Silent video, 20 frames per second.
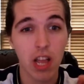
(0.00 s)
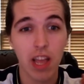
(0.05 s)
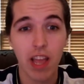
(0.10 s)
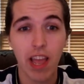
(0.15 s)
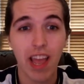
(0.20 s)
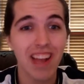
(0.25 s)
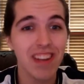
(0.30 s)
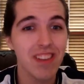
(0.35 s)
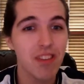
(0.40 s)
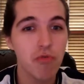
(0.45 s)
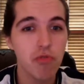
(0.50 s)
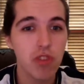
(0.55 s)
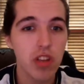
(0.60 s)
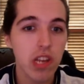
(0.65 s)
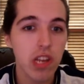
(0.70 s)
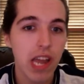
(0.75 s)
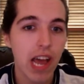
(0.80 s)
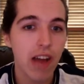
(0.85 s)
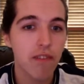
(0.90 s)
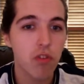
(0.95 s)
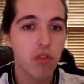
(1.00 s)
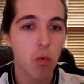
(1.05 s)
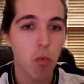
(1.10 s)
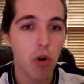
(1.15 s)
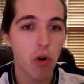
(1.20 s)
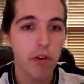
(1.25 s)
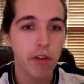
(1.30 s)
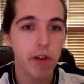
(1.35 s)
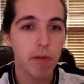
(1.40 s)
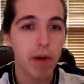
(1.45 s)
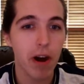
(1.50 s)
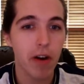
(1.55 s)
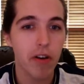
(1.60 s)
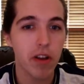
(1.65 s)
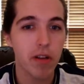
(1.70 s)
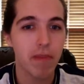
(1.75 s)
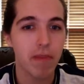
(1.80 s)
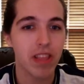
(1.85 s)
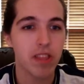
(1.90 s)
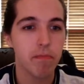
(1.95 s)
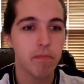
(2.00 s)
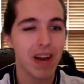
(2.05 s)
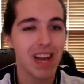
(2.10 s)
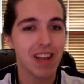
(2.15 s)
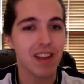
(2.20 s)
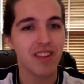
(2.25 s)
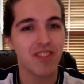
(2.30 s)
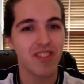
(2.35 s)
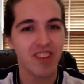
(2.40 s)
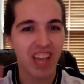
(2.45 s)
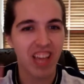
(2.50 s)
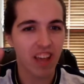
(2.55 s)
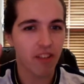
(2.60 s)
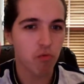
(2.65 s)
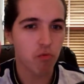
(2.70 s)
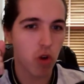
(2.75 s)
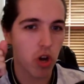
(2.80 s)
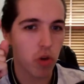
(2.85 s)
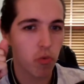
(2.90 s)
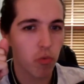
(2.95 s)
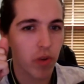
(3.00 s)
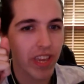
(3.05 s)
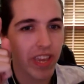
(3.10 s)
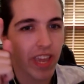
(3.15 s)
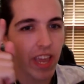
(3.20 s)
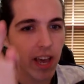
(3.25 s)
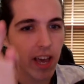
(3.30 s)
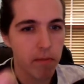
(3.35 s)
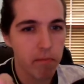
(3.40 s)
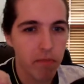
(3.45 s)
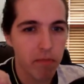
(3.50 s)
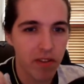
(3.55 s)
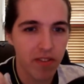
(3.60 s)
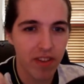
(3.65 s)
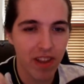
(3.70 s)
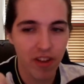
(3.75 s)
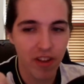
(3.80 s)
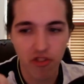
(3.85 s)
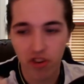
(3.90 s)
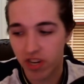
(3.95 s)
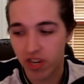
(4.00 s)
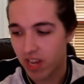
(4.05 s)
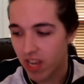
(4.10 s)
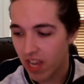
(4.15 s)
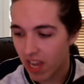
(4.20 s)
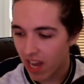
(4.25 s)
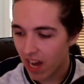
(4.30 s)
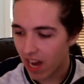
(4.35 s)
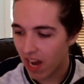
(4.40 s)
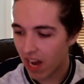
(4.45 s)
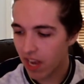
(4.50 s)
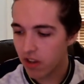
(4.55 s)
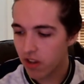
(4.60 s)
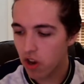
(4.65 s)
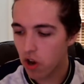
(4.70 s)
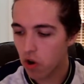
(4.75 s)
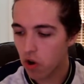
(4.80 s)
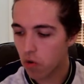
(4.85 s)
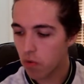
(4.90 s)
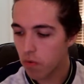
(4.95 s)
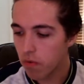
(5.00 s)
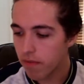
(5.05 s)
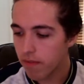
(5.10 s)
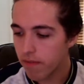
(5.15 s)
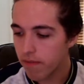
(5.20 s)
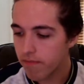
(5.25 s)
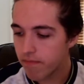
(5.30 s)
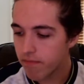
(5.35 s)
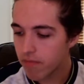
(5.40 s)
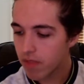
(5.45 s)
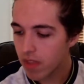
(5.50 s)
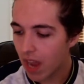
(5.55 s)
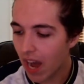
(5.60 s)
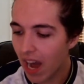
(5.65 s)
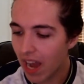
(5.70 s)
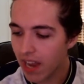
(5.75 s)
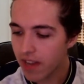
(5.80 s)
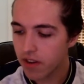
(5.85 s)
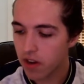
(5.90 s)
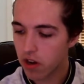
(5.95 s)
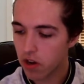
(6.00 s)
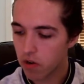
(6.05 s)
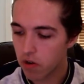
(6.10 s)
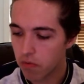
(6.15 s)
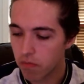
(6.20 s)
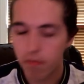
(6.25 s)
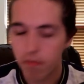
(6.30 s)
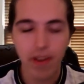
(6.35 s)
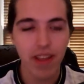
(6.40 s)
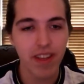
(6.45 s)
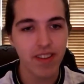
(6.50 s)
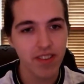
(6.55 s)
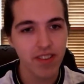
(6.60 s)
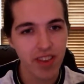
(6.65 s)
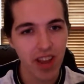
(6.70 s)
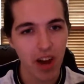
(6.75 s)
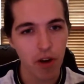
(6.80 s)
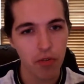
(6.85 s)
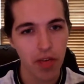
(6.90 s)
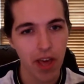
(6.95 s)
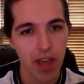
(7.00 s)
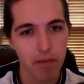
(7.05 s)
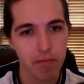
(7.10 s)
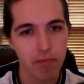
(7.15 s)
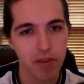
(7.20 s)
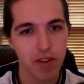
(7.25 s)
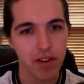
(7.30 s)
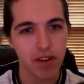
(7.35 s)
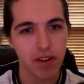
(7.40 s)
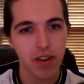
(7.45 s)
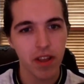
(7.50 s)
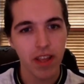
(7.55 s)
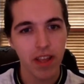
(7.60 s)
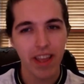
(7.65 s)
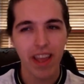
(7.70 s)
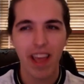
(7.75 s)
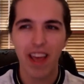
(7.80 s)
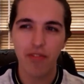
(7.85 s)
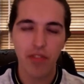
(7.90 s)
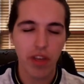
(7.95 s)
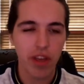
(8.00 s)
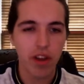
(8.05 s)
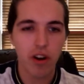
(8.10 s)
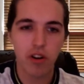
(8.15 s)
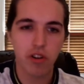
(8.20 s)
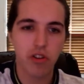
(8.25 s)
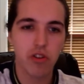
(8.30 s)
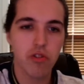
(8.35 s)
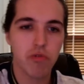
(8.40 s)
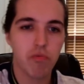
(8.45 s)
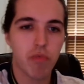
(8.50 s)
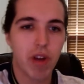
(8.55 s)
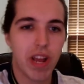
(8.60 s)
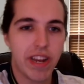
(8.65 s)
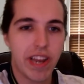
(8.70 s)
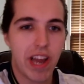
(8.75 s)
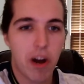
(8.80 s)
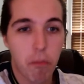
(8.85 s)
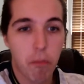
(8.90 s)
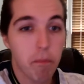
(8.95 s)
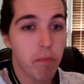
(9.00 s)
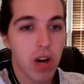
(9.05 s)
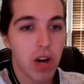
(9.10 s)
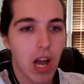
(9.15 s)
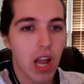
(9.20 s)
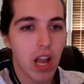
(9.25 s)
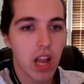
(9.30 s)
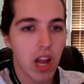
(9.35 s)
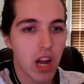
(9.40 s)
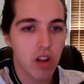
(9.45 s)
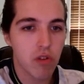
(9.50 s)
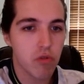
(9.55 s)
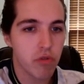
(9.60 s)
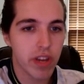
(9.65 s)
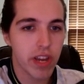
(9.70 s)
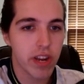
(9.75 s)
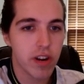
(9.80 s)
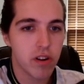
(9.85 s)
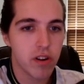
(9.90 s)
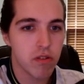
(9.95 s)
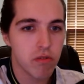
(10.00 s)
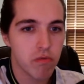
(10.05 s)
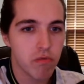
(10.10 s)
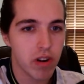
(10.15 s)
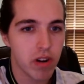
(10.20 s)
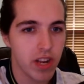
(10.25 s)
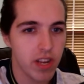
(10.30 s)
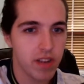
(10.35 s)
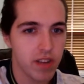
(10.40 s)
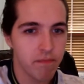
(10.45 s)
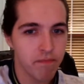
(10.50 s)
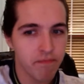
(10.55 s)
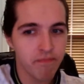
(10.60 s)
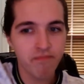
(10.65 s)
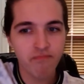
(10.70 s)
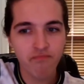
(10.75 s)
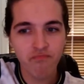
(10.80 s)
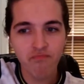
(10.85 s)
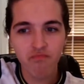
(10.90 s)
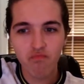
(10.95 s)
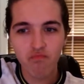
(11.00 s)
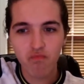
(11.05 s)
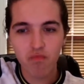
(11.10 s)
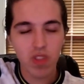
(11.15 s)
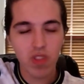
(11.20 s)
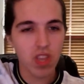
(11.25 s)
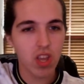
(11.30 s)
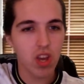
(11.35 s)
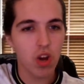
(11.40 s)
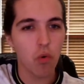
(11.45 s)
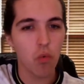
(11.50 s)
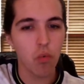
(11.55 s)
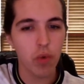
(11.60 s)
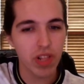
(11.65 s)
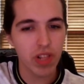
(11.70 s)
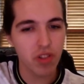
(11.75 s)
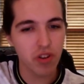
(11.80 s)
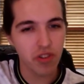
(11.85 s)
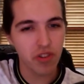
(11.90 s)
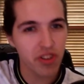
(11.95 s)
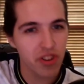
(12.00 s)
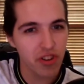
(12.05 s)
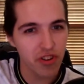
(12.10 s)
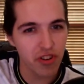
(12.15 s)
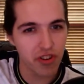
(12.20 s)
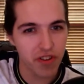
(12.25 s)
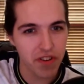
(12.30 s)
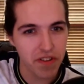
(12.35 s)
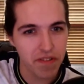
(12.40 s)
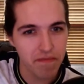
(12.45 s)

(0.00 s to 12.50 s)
And you didn't have to worry about him at the back, because guess what? We kept possession. I know, it's Southampton, and they aren't good right now. But I don't care, right? We looked good.